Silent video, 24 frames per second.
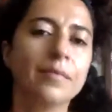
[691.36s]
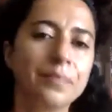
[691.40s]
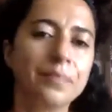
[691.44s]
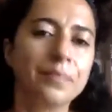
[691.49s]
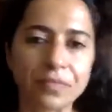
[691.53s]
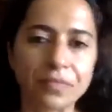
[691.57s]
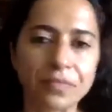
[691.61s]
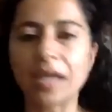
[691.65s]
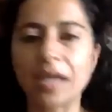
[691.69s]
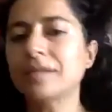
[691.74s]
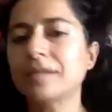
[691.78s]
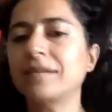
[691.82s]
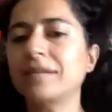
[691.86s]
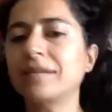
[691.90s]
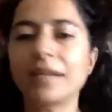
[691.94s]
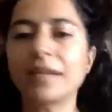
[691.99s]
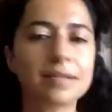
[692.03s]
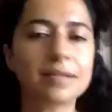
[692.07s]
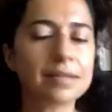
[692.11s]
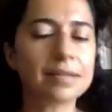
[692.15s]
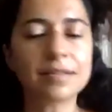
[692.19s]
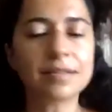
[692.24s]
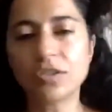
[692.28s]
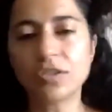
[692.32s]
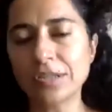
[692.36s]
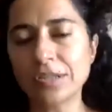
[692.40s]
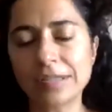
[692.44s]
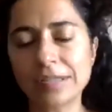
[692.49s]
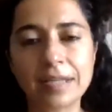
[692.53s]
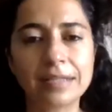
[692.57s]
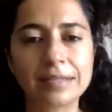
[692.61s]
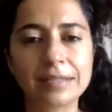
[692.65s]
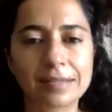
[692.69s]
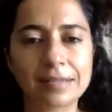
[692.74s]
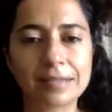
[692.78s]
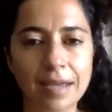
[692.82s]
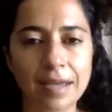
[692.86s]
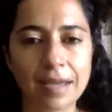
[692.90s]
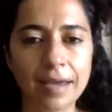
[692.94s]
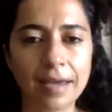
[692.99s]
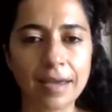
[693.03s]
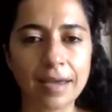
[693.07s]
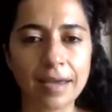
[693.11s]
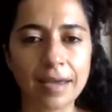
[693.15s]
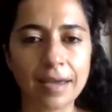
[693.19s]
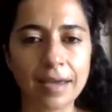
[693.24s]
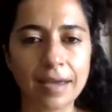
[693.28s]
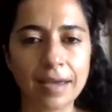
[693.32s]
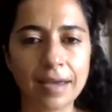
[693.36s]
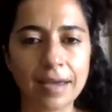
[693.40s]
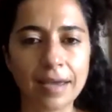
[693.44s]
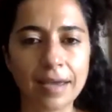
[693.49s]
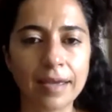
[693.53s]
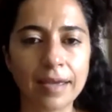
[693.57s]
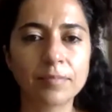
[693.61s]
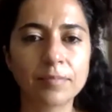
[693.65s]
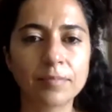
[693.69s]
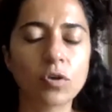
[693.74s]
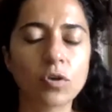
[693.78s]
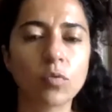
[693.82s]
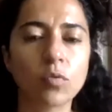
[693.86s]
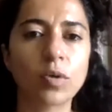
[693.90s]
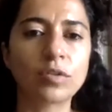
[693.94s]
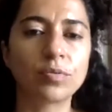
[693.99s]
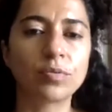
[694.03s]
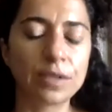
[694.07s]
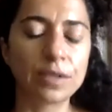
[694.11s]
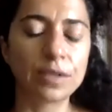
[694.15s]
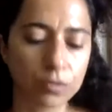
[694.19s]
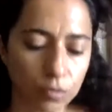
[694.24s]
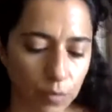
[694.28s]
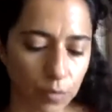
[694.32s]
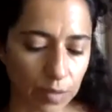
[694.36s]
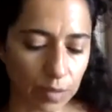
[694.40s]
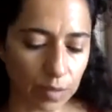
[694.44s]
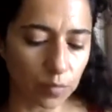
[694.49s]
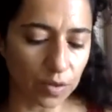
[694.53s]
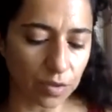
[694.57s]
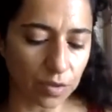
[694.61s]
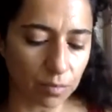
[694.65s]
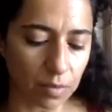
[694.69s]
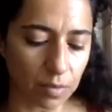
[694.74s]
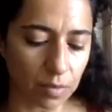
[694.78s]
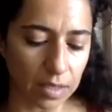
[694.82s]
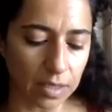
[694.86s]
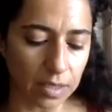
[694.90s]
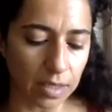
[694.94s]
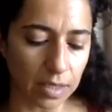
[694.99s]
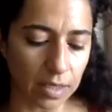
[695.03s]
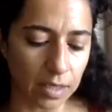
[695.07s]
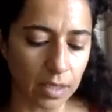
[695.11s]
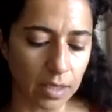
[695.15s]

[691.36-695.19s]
it just takes time. So what we're doing with the money,